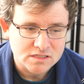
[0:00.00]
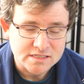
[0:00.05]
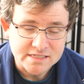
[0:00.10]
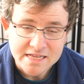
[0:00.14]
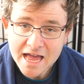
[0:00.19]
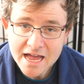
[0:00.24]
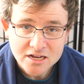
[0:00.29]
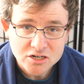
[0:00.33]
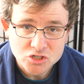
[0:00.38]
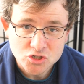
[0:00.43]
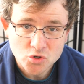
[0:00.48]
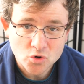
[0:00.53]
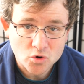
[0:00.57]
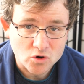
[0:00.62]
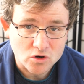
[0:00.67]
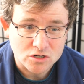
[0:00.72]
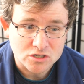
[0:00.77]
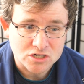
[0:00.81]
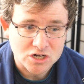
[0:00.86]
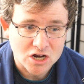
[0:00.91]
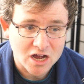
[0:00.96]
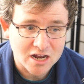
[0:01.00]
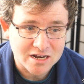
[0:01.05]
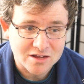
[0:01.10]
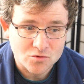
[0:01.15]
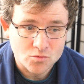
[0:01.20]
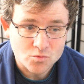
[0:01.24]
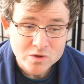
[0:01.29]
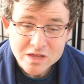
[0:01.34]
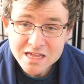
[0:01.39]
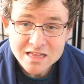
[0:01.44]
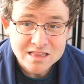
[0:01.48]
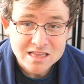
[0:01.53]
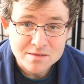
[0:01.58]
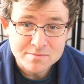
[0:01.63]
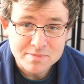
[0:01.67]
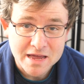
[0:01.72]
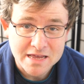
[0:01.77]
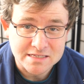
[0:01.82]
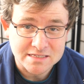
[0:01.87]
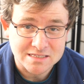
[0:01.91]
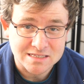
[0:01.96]
Zak George on a weekly
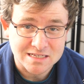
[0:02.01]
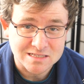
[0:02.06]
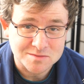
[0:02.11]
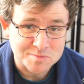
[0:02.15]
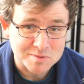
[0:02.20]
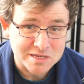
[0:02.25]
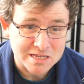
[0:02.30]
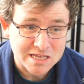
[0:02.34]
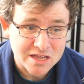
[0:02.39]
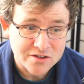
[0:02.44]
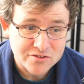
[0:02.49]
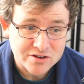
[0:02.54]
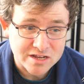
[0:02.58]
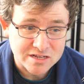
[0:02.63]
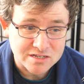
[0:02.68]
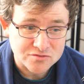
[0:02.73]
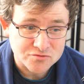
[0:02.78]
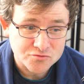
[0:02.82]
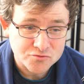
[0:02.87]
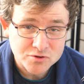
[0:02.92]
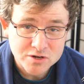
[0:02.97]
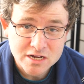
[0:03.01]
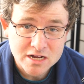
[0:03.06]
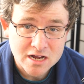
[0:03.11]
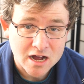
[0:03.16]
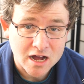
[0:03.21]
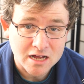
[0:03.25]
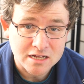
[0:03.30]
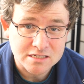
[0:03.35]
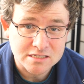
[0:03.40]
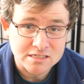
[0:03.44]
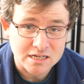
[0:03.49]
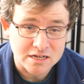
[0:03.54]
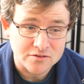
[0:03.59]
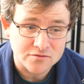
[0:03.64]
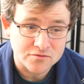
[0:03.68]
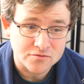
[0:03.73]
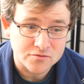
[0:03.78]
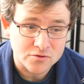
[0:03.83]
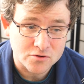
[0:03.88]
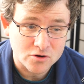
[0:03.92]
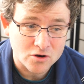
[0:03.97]
basis has been giving us free content
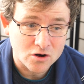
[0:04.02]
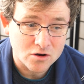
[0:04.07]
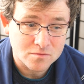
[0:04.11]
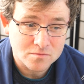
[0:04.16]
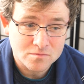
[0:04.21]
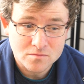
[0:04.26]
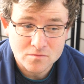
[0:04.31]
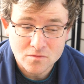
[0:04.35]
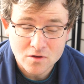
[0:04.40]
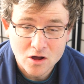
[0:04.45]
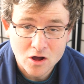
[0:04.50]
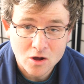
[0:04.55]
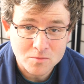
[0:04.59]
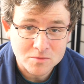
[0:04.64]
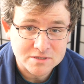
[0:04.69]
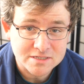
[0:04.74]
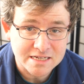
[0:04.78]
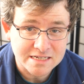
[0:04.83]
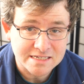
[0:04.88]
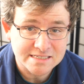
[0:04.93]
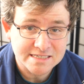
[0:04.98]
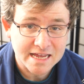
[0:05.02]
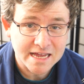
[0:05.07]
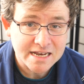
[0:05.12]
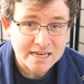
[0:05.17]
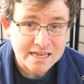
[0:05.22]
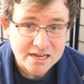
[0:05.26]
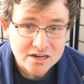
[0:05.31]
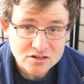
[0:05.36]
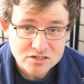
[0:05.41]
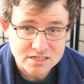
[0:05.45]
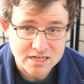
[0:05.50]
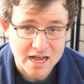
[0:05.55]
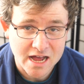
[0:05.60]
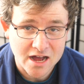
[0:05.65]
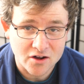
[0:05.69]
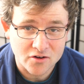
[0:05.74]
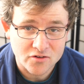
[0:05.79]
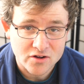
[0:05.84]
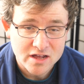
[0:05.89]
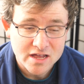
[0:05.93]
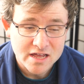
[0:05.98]
for almost like 10 years
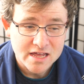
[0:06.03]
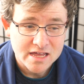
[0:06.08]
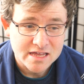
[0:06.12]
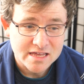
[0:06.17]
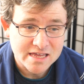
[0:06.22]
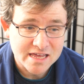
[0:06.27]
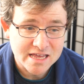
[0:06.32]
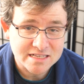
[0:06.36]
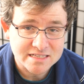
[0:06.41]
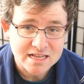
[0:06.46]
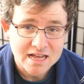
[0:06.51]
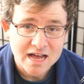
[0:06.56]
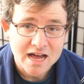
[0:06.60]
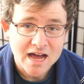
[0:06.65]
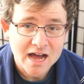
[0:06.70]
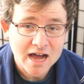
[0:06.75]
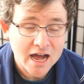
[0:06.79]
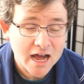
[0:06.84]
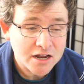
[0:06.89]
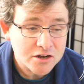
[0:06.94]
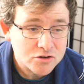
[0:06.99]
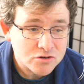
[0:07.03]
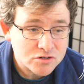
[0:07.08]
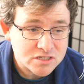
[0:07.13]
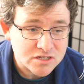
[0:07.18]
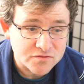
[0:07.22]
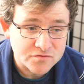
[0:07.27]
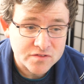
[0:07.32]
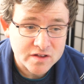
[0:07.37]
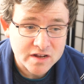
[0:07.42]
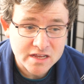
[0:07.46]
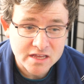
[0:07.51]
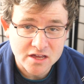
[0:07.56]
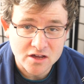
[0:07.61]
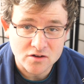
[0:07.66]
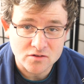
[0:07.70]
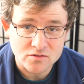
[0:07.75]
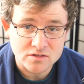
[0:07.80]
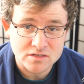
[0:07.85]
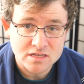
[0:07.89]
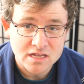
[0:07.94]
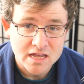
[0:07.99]
now. He has hundreds of
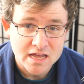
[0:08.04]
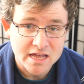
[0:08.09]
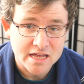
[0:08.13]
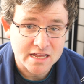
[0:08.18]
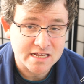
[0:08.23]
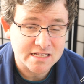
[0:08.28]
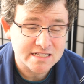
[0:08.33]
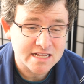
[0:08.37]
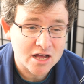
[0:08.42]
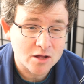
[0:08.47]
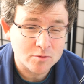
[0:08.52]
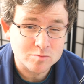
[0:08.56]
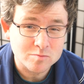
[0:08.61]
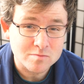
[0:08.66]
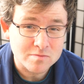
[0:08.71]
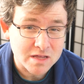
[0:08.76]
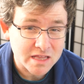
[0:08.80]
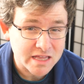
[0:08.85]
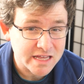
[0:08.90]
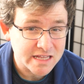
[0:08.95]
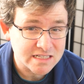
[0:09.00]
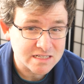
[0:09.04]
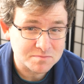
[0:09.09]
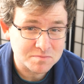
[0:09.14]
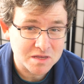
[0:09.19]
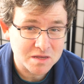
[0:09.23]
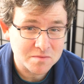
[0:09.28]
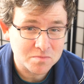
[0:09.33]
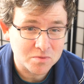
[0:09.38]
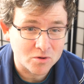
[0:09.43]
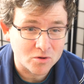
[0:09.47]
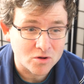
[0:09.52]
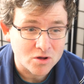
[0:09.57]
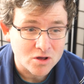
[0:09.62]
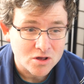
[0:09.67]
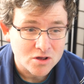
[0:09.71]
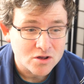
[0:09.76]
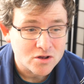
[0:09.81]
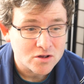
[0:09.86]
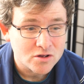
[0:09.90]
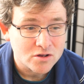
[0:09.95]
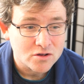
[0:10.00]
videos and he's helped millions of people
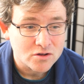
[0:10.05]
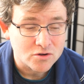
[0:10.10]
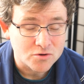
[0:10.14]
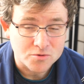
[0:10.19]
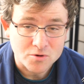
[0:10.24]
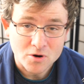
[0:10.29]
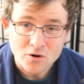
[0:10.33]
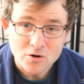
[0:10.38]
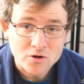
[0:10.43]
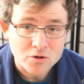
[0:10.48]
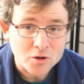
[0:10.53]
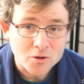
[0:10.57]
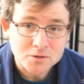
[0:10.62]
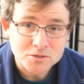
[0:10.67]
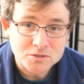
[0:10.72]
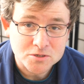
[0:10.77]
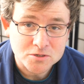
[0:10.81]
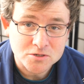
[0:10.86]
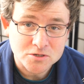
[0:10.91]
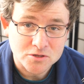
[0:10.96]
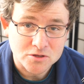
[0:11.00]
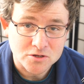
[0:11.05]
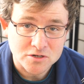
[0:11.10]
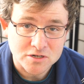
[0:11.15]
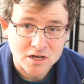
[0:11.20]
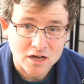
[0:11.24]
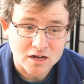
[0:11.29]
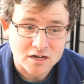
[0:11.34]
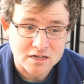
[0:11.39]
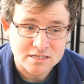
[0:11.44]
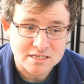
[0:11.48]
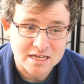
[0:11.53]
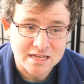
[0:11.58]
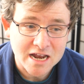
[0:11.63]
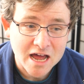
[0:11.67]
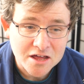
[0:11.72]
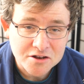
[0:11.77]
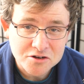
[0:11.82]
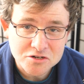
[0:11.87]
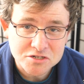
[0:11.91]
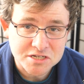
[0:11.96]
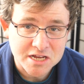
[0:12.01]
grow closer to their dogs and
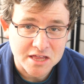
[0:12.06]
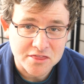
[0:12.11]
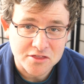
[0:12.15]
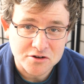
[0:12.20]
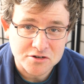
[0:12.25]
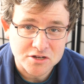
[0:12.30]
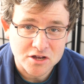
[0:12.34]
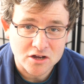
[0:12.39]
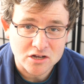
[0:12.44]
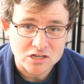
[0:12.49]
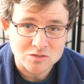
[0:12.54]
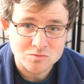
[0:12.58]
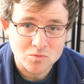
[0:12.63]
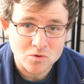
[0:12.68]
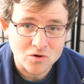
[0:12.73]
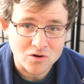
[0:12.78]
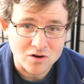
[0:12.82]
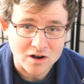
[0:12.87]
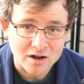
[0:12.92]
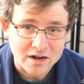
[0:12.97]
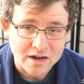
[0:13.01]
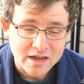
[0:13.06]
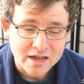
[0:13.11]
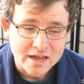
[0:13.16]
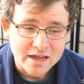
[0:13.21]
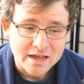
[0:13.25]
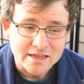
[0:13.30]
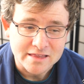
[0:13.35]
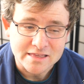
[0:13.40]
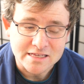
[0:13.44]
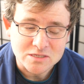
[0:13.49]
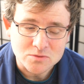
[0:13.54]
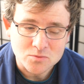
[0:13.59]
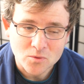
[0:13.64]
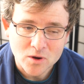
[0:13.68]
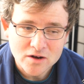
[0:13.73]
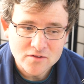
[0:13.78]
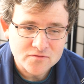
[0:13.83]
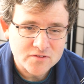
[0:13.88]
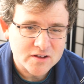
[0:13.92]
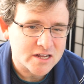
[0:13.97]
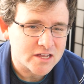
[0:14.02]
understand their dogs more. This
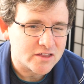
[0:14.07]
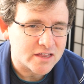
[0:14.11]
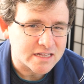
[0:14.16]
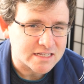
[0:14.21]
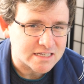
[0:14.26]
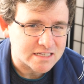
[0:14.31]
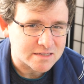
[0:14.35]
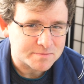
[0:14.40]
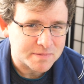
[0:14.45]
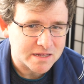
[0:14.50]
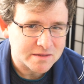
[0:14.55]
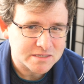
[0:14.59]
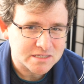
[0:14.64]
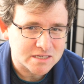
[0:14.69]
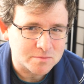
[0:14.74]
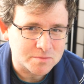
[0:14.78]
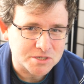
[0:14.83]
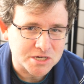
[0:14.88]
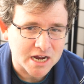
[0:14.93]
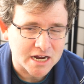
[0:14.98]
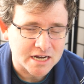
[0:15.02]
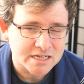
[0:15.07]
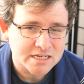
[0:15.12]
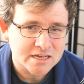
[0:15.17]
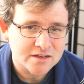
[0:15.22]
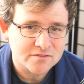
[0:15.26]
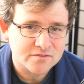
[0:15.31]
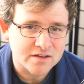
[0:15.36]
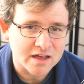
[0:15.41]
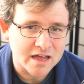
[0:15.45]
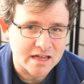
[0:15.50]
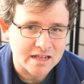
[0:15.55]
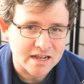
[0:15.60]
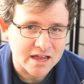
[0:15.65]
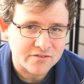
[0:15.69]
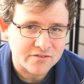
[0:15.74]
one video that's a bit subjective and